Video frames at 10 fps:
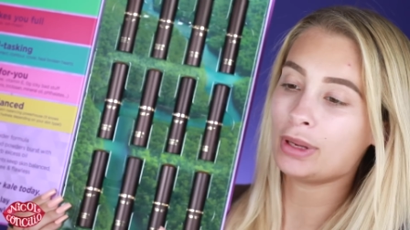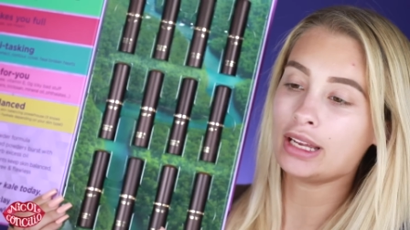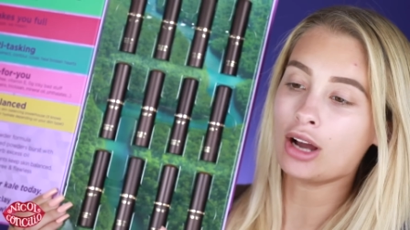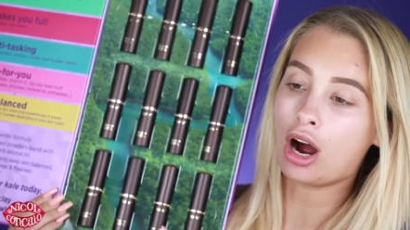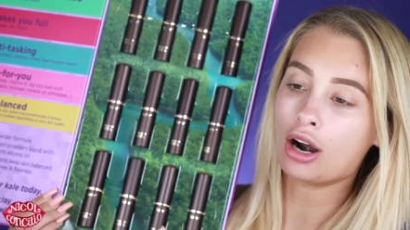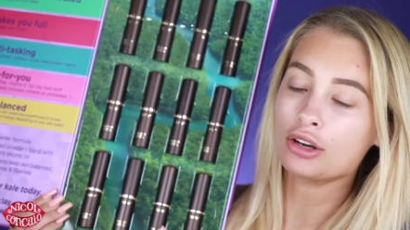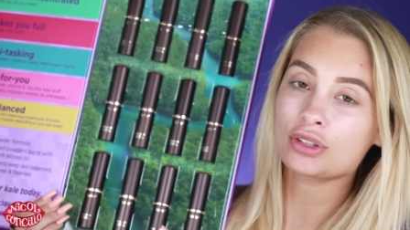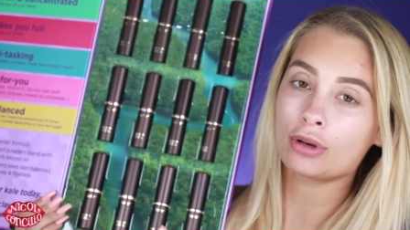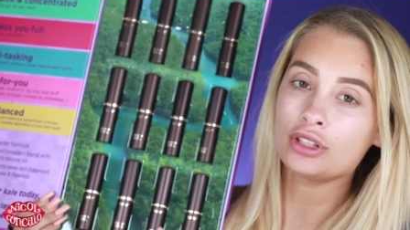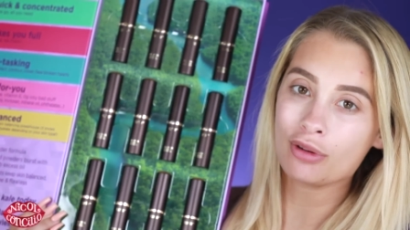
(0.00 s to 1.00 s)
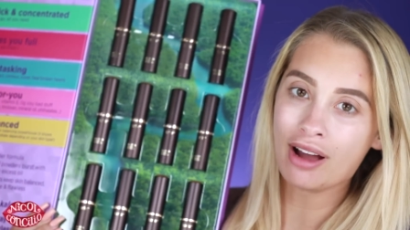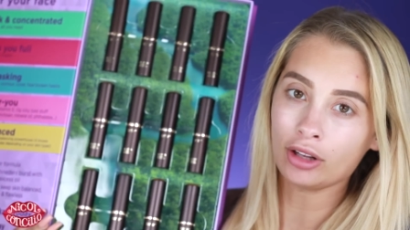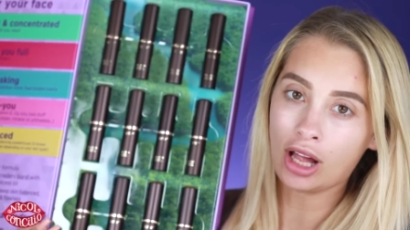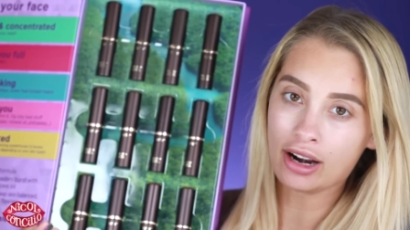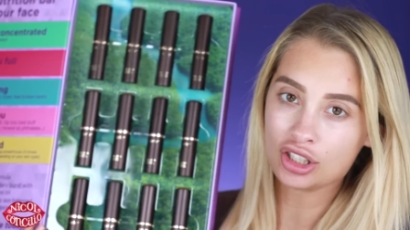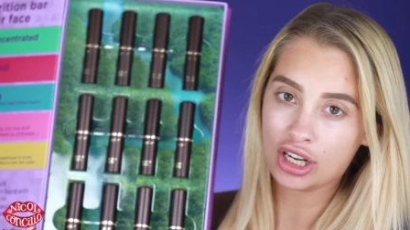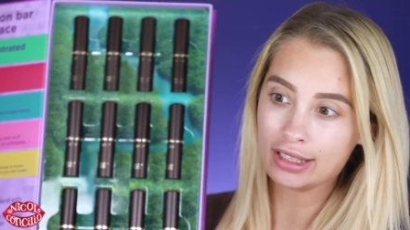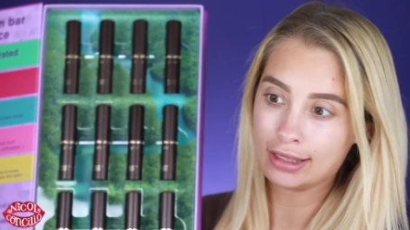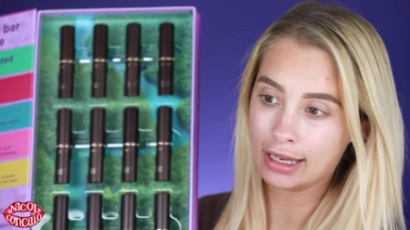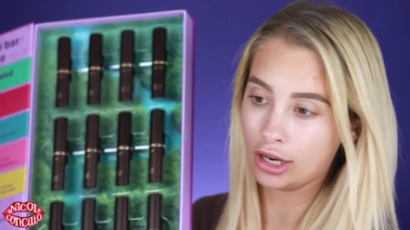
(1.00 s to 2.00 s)
PR, so I do have a lot of
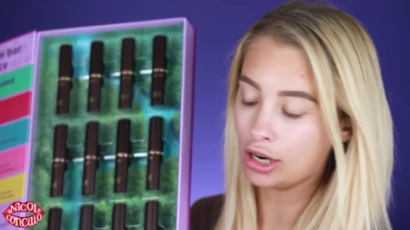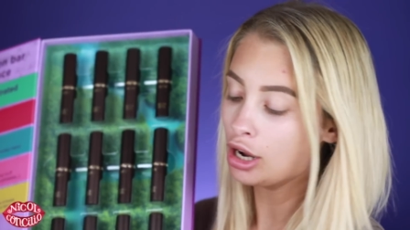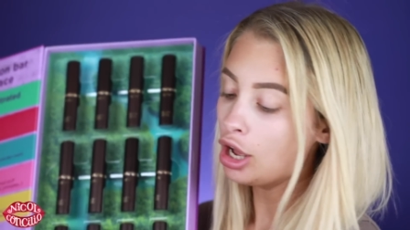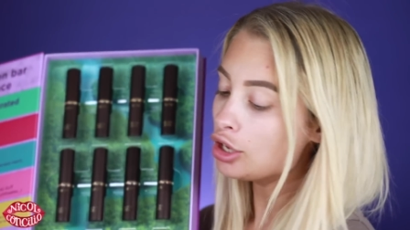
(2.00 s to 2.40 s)
shades here.